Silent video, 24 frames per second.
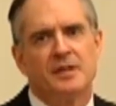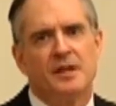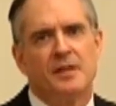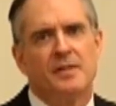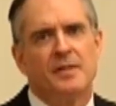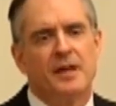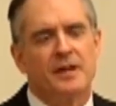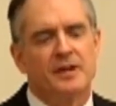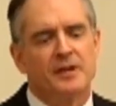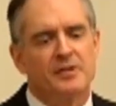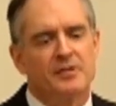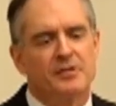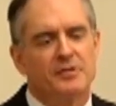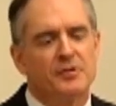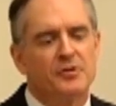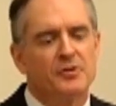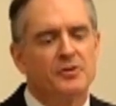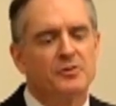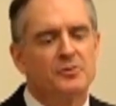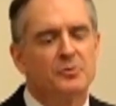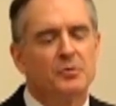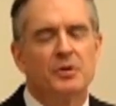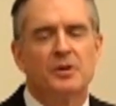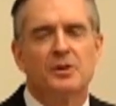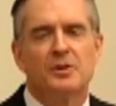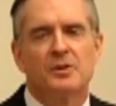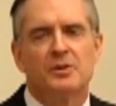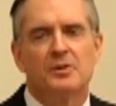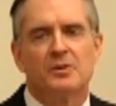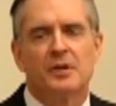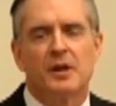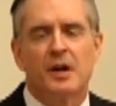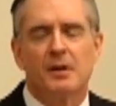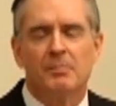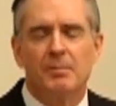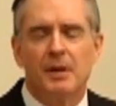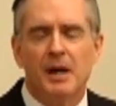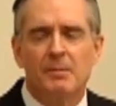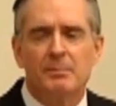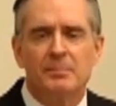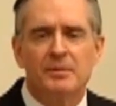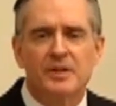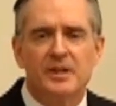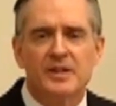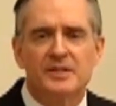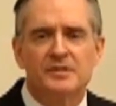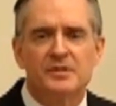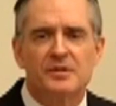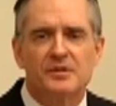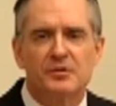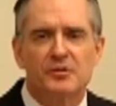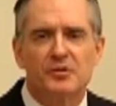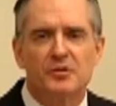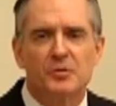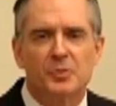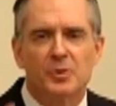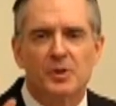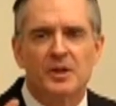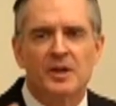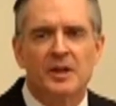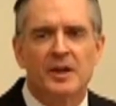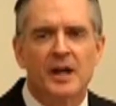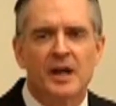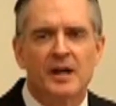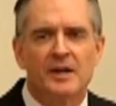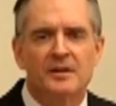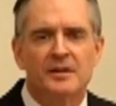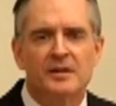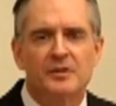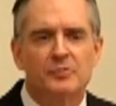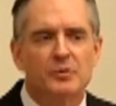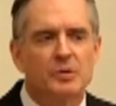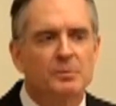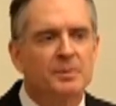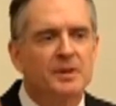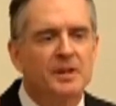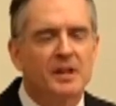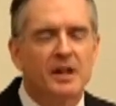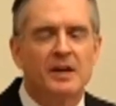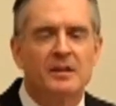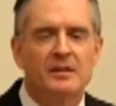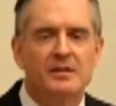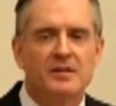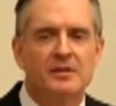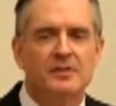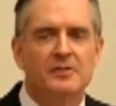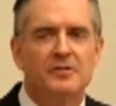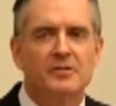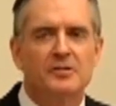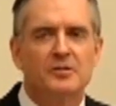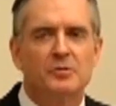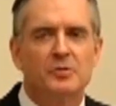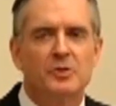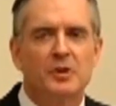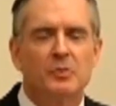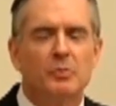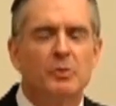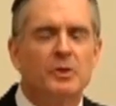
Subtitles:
that a population third world Canada will be like the third world?